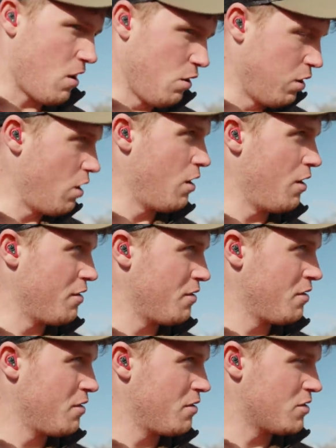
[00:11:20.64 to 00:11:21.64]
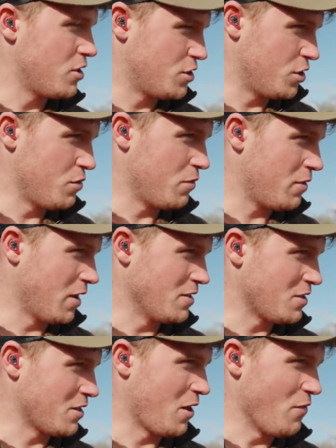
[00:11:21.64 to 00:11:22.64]
learn to shoot
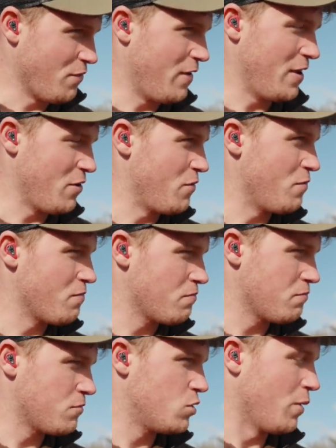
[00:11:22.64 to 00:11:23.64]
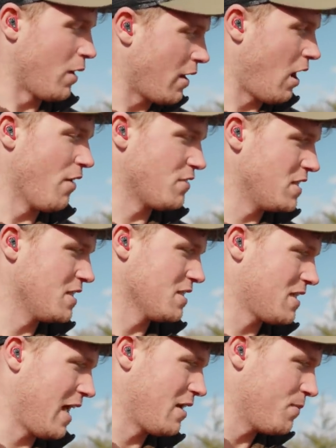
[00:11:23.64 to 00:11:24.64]
guns that don't fit you to a half decent
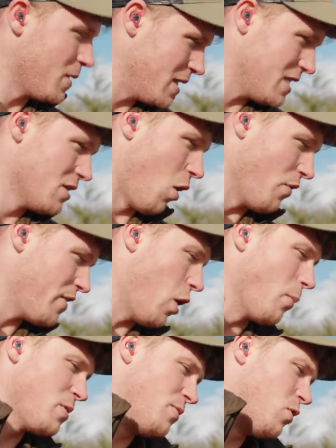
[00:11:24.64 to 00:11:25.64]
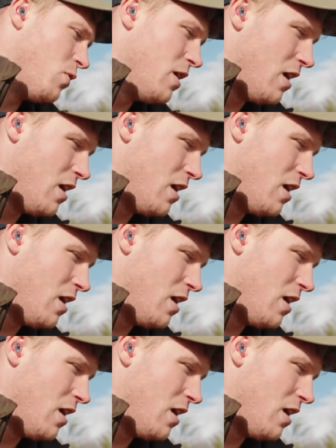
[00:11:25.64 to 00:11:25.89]
standard, but it's not the optimal.